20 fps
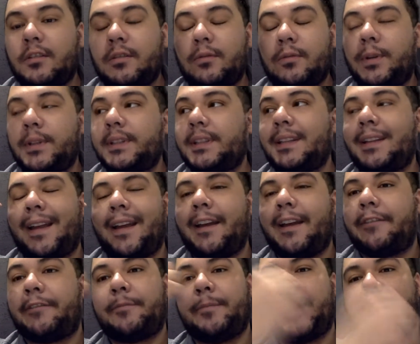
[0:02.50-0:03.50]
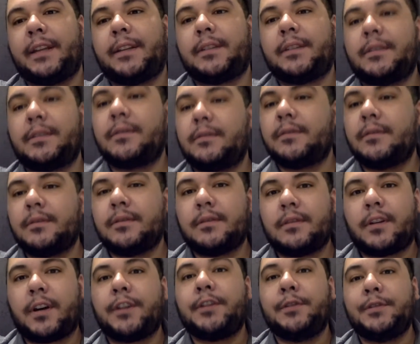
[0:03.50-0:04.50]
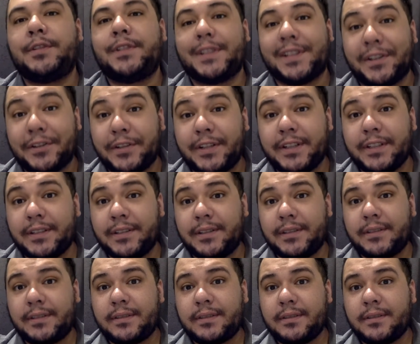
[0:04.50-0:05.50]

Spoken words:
What the F, man? Are you serious?